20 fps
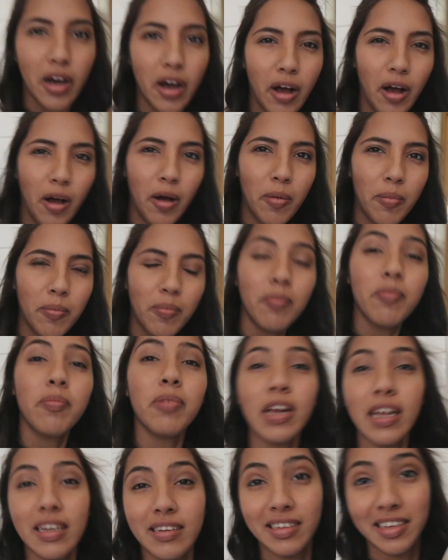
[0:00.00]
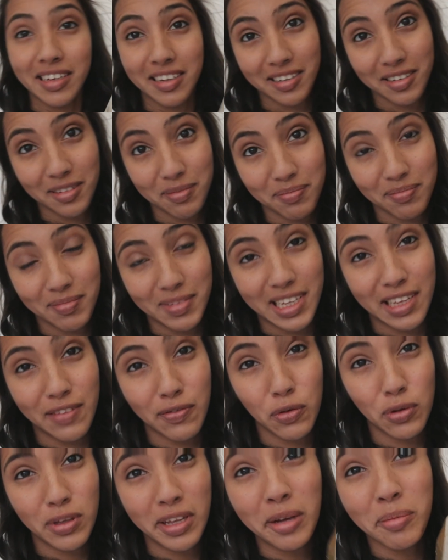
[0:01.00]
Prestick.
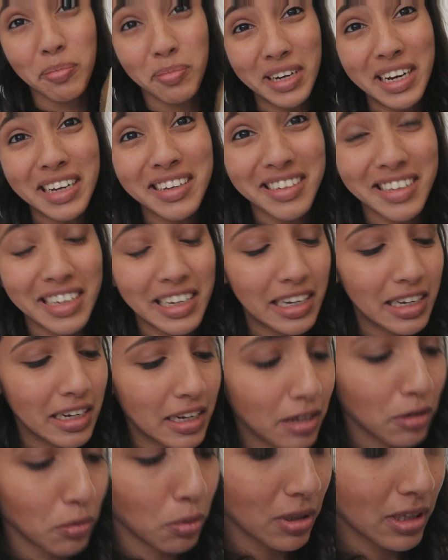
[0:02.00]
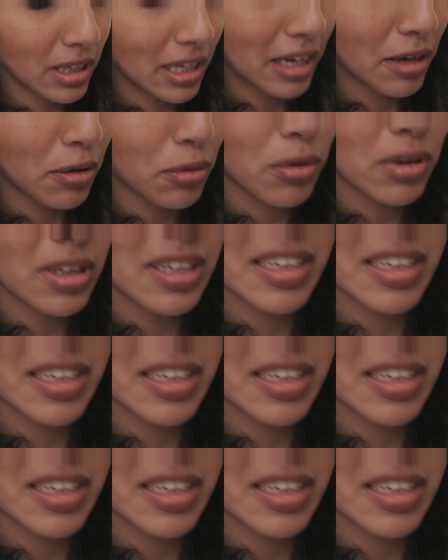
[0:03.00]
If you take Prestick, it will take all